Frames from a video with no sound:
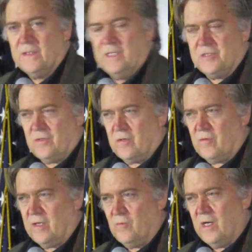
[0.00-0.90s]
it started
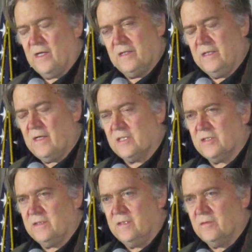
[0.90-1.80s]
right away. Now he
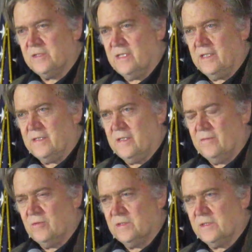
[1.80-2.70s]
actually, said
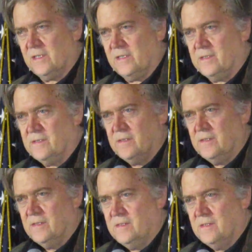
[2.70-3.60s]
it was,
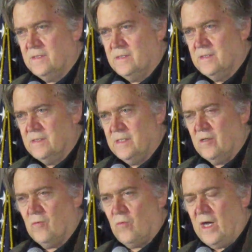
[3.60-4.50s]

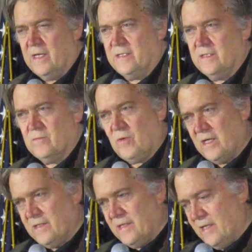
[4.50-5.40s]
why did
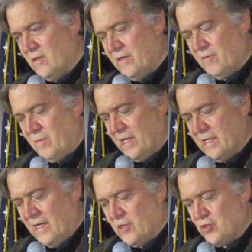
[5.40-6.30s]

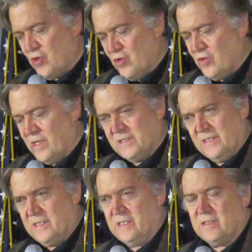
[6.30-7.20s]
everybody kind of turn? I
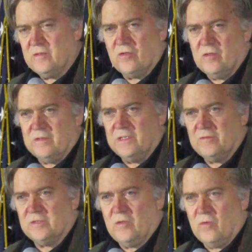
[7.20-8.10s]
said they didn't turn.
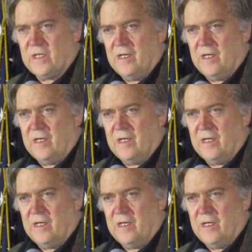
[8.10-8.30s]
This was the whole